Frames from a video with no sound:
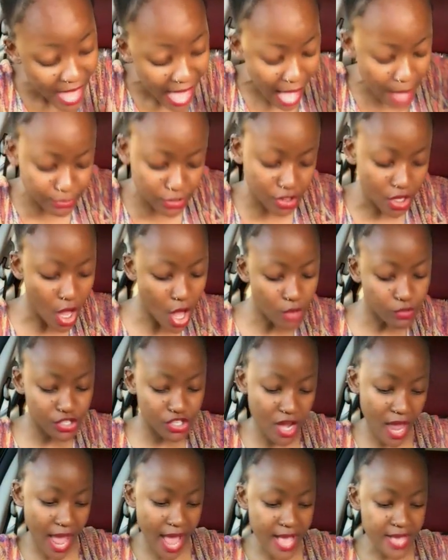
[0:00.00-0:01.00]
I'm so
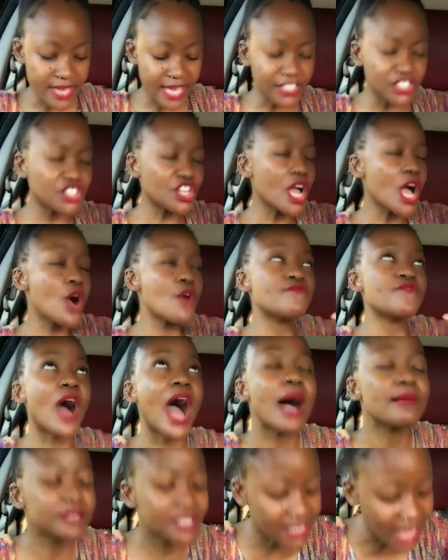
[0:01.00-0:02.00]
shaken. Jehovah,
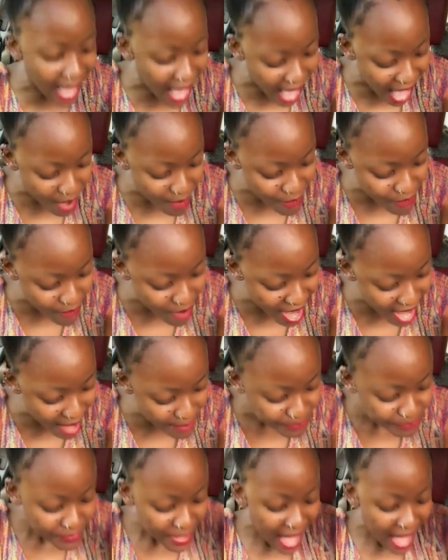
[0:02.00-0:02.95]
I'm sorry.